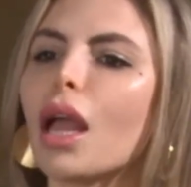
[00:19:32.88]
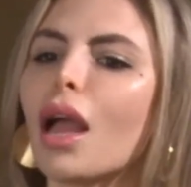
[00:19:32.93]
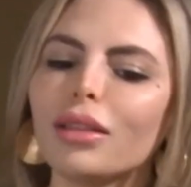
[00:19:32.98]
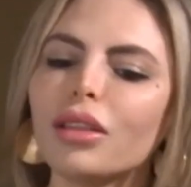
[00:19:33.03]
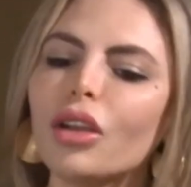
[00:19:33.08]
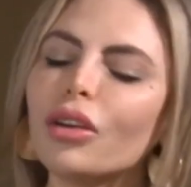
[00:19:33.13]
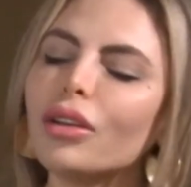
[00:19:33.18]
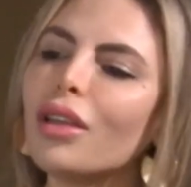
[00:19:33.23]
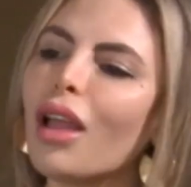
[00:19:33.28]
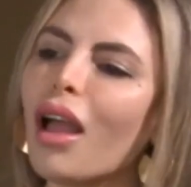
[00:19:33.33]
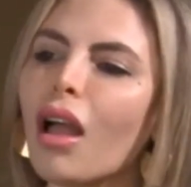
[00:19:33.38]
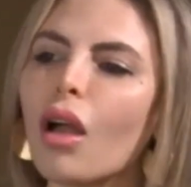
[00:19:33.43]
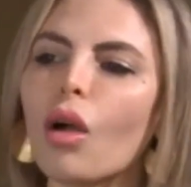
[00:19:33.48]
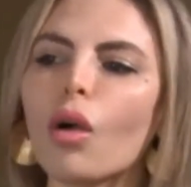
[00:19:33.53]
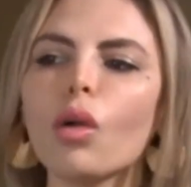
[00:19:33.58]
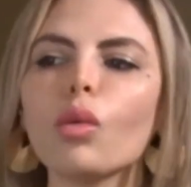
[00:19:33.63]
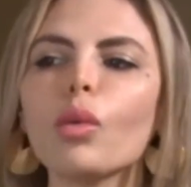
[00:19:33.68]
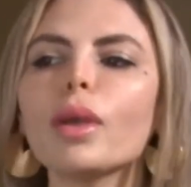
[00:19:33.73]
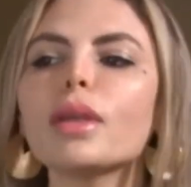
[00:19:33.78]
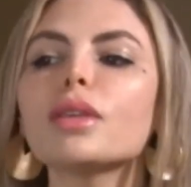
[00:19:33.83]
They're not
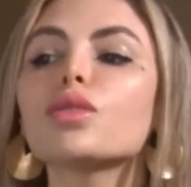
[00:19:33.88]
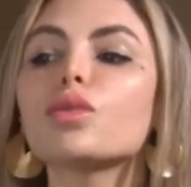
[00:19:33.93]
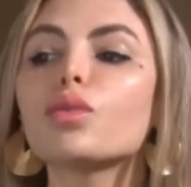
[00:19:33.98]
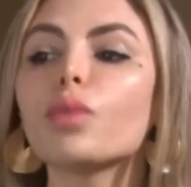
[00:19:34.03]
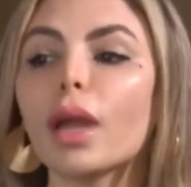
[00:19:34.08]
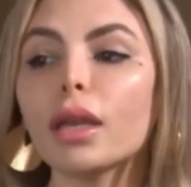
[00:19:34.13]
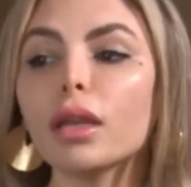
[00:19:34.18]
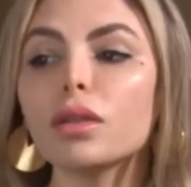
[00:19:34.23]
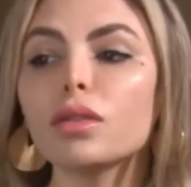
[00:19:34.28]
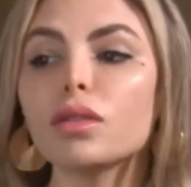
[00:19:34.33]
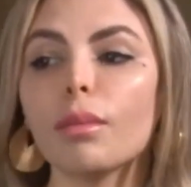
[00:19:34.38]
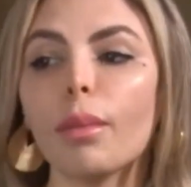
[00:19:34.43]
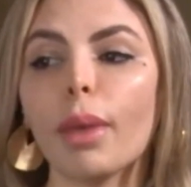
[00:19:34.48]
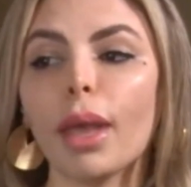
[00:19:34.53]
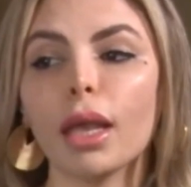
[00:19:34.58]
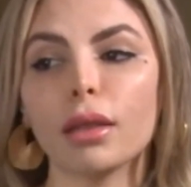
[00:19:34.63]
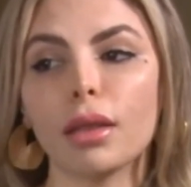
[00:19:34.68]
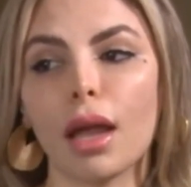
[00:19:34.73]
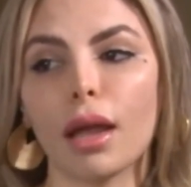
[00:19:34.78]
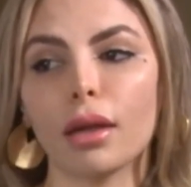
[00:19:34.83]
always ready to
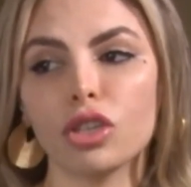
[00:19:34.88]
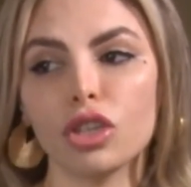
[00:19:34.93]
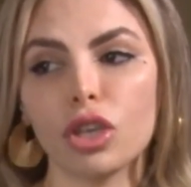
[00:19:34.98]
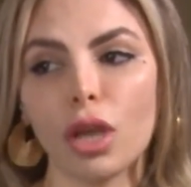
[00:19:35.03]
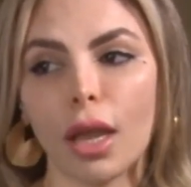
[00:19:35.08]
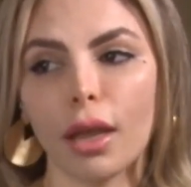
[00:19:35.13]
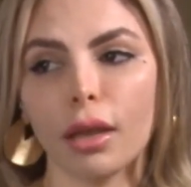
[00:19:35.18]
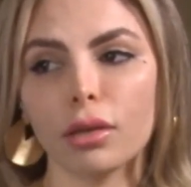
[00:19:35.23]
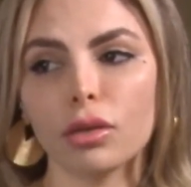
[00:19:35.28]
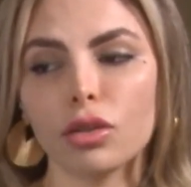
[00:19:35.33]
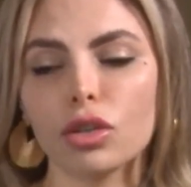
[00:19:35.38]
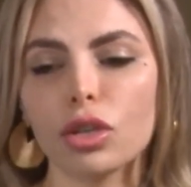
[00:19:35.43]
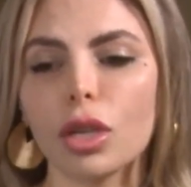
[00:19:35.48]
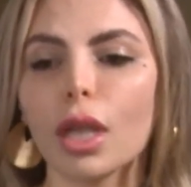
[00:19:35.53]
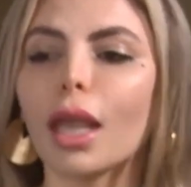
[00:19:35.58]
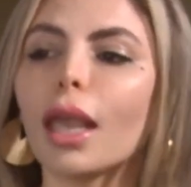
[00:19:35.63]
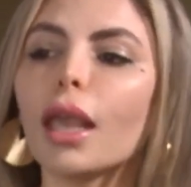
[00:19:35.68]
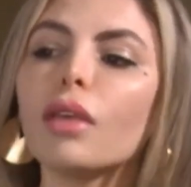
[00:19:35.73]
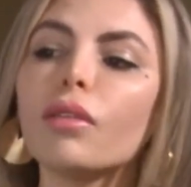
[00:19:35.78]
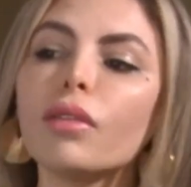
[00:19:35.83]
make that change.
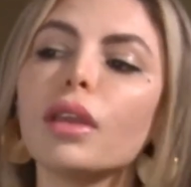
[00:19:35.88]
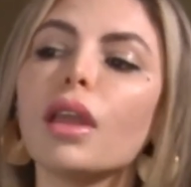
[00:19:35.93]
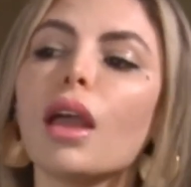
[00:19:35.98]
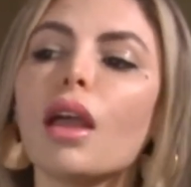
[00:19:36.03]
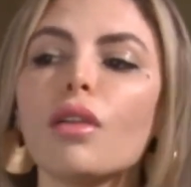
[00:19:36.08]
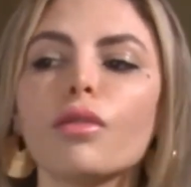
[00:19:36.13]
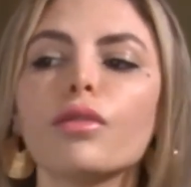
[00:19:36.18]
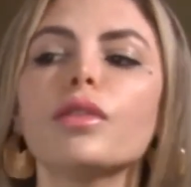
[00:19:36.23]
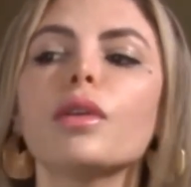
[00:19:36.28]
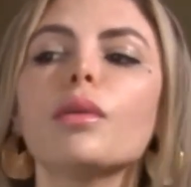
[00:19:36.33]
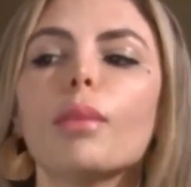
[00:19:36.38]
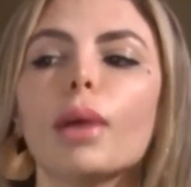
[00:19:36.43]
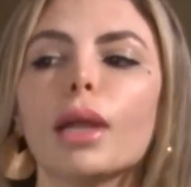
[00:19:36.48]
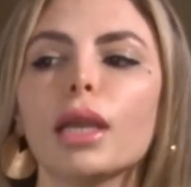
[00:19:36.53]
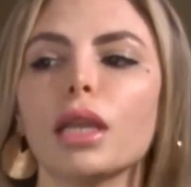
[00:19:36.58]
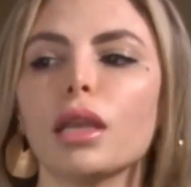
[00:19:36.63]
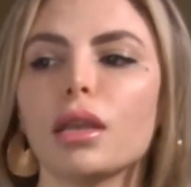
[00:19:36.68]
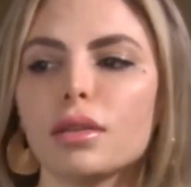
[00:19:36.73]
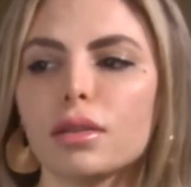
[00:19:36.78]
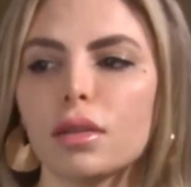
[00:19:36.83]
Even if the
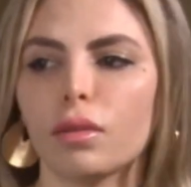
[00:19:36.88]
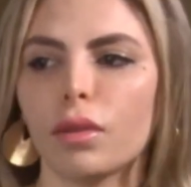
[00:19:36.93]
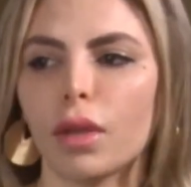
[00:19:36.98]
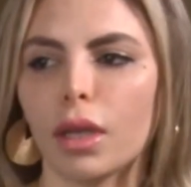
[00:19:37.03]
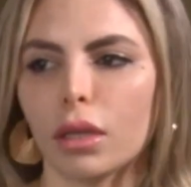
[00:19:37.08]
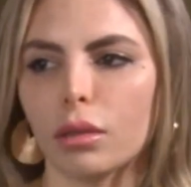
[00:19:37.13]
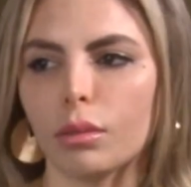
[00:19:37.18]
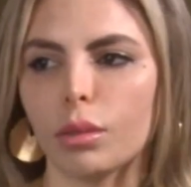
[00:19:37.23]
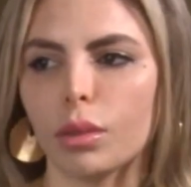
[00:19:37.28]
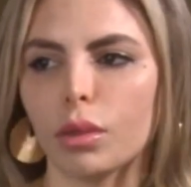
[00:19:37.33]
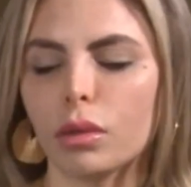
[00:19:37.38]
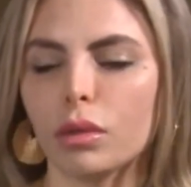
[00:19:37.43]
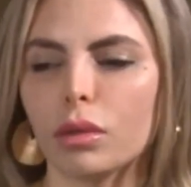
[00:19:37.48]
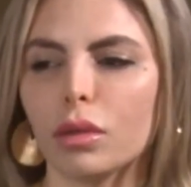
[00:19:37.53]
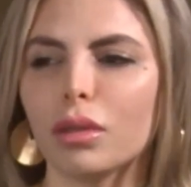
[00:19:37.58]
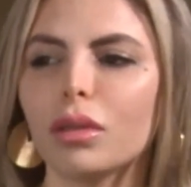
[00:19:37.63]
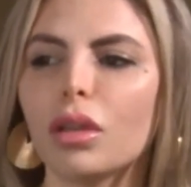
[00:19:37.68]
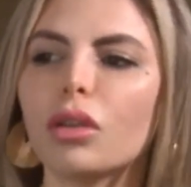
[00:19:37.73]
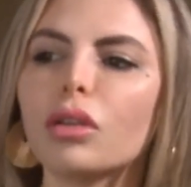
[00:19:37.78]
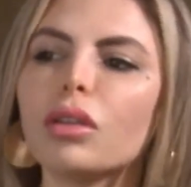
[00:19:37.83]
money is available,
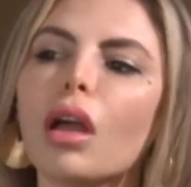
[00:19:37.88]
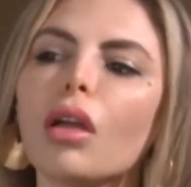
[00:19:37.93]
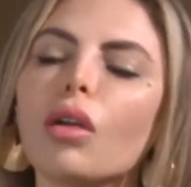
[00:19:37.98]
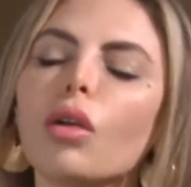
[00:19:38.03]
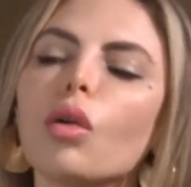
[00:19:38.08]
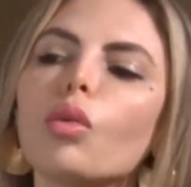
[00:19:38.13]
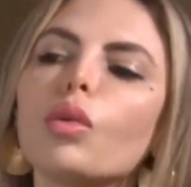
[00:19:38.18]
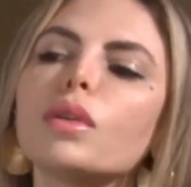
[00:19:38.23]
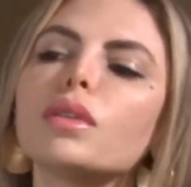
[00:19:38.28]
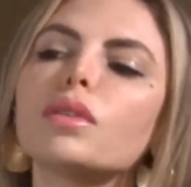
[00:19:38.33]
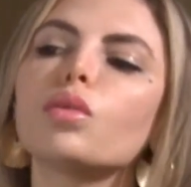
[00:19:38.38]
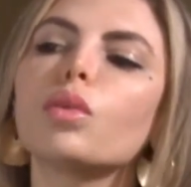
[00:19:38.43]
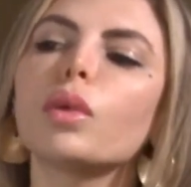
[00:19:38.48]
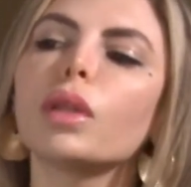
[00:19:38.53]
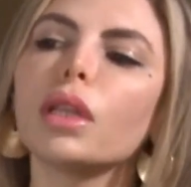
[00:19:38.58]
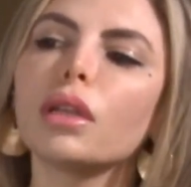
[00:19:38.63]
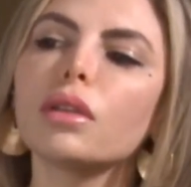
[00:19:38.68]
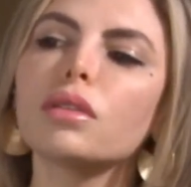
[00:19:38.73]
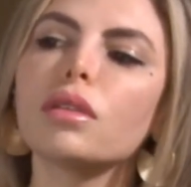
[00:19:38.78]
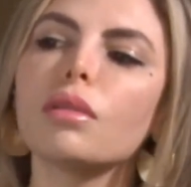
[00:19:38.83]
they're not always
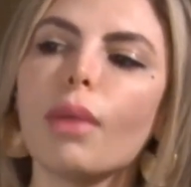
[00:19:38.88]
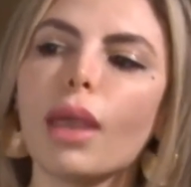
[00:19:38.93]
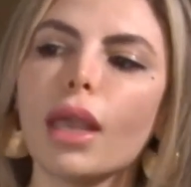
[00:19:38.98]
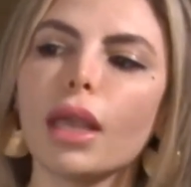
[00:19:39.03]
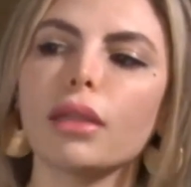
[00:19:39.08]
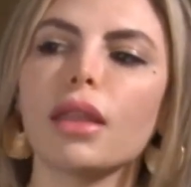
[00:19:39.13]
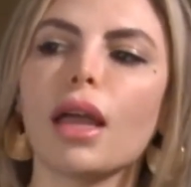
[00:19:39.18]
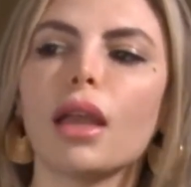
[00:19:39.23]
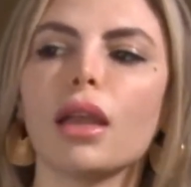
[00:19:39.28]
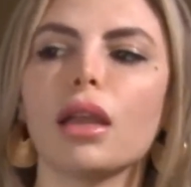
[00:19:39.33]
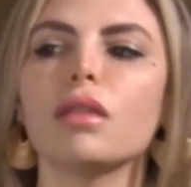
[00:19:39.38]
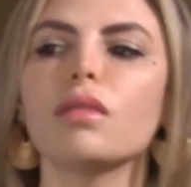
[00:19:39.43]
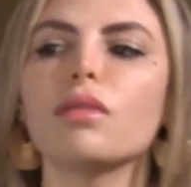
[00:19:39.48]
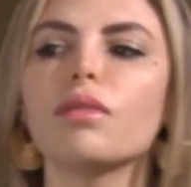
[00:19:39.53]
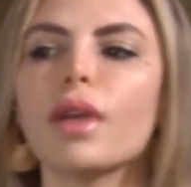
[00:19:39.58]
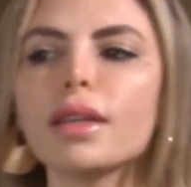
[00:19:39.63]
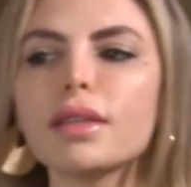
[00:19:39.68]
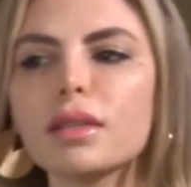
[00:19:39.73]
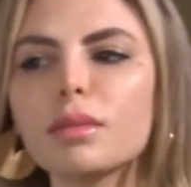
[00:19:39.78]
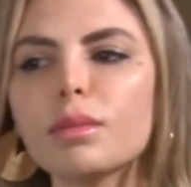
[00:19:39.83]
willing to make that
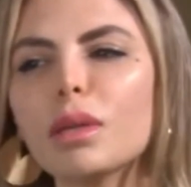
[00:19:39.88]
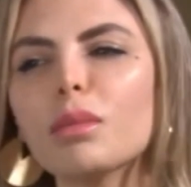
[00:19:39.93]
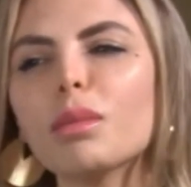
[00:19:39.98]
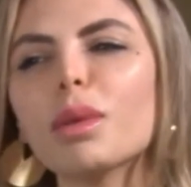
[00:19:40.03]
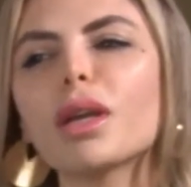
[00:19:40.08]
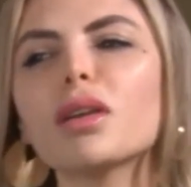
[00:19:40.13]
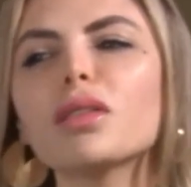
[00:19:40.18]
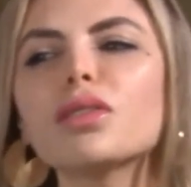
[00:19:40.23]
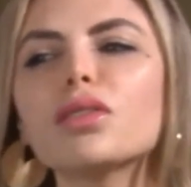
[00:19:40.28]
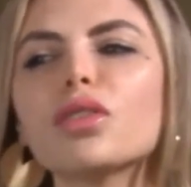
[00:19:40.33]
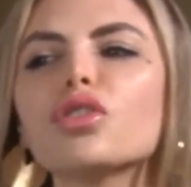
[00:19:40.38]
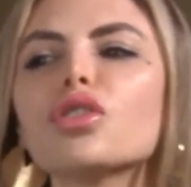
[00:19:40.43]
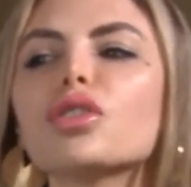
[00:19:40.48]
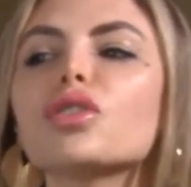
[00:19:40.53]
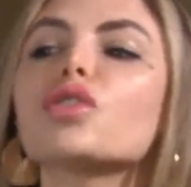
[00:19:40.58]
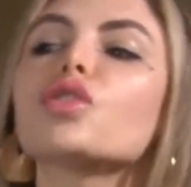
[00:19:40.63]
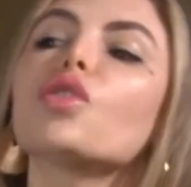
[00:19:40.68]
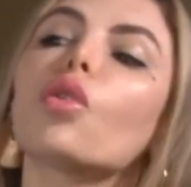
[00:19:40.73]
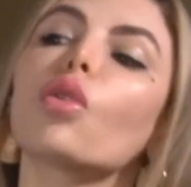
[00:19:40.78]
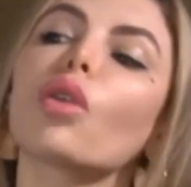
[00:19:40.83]
investment because they're
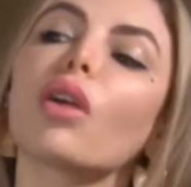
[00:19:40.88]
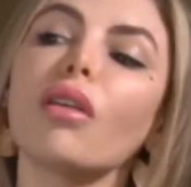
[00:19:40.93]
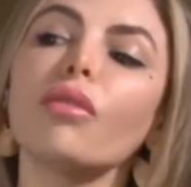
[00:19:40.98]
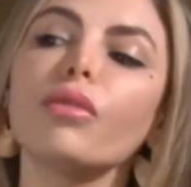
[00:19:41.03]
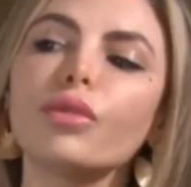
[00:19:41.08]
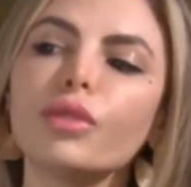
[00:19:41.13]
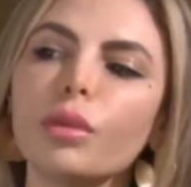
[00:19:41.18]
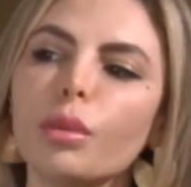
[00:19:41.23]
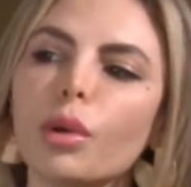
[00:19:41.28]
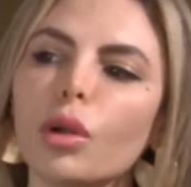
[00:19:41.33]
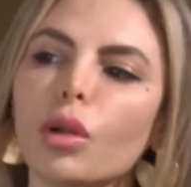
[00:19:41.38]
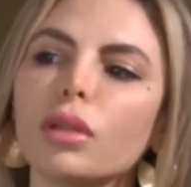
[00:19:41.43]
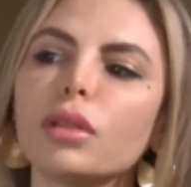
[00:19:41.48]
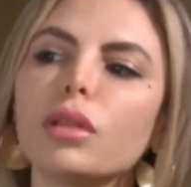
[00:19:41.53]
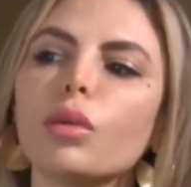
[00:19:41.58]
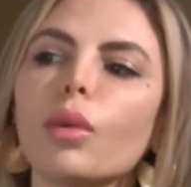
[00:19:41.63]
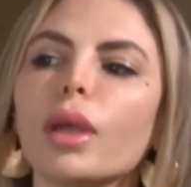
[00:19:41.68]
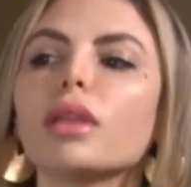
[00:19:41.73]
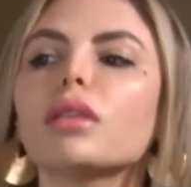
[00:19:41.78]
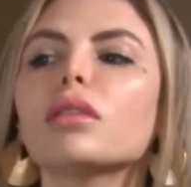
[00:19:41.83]
just so comfortable in
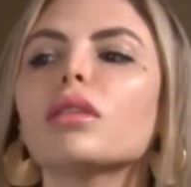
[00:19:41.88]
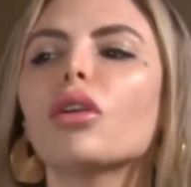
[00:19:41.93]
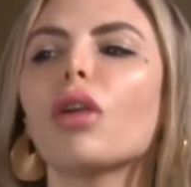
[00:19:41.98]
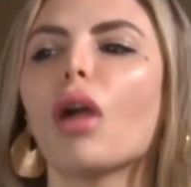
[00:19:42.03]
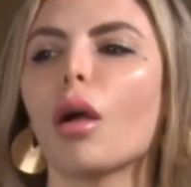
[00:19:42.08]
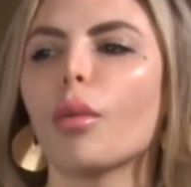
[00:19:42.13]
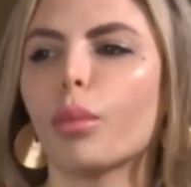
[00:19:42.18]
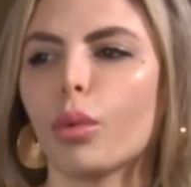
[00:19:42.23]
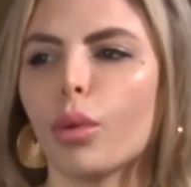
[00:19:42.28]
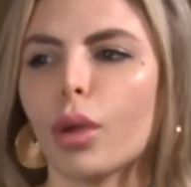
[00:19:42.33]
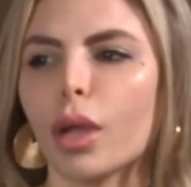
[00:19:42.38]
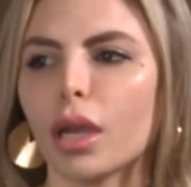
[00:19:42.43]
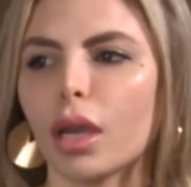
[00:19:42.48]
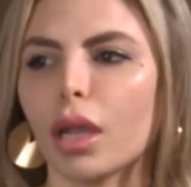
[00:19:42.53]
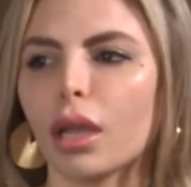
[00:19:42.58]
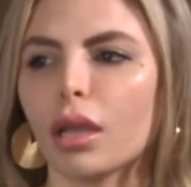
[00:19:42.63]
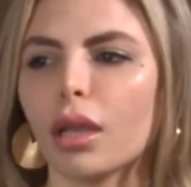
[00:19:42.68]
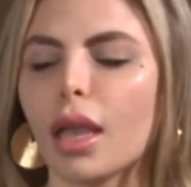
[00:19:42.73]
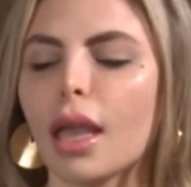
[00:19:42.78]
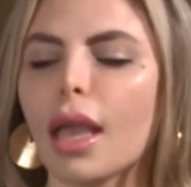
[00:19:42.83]
the way they're
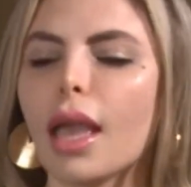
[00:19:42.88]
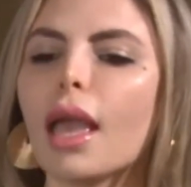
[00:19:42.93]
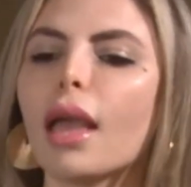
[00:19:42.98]
operating.